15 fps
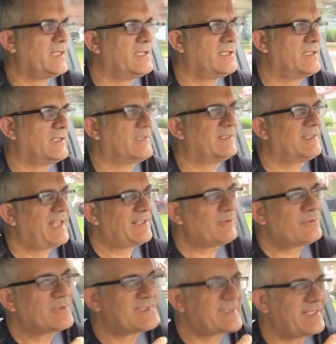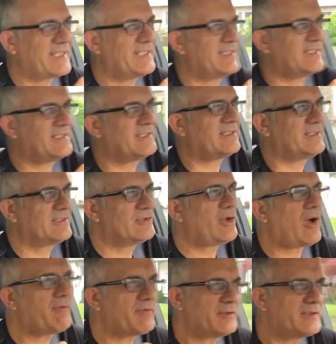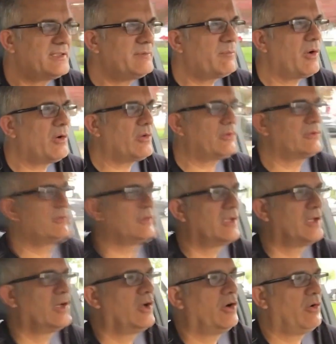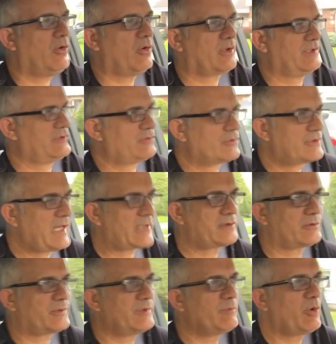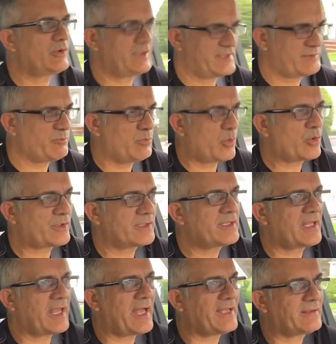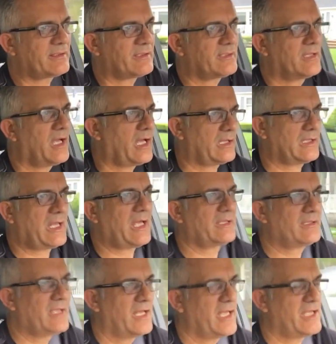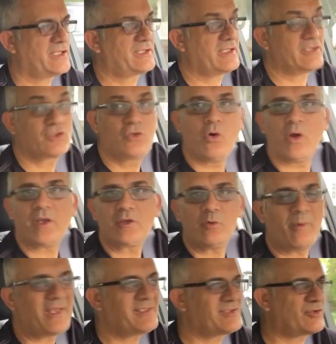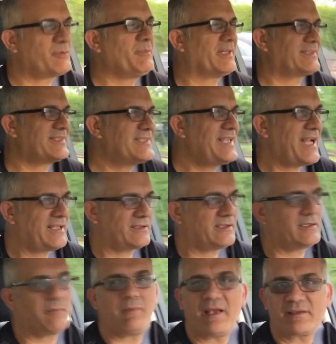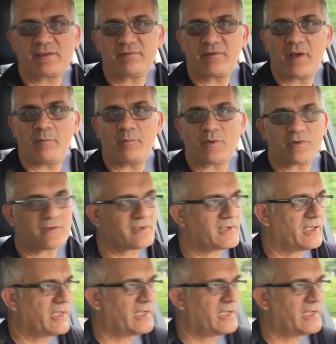want to say novelty mode or introductory mode. It's more than that. A lot. It's going to mainstream, but not in the massive numbers.